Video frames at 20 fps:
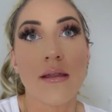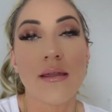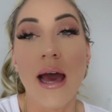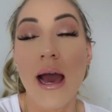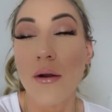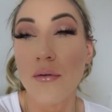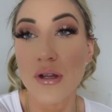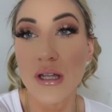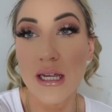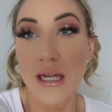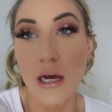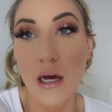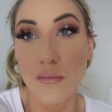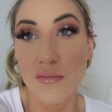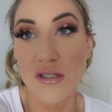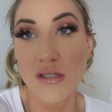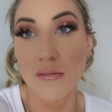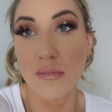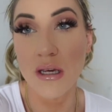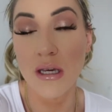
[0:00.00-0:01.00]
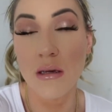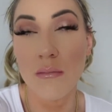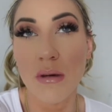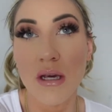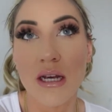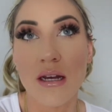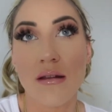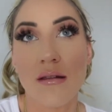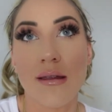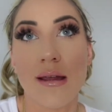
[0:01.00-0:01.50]
that really helps me
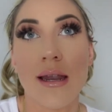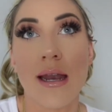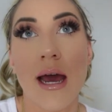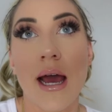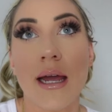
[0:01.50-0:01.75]
because then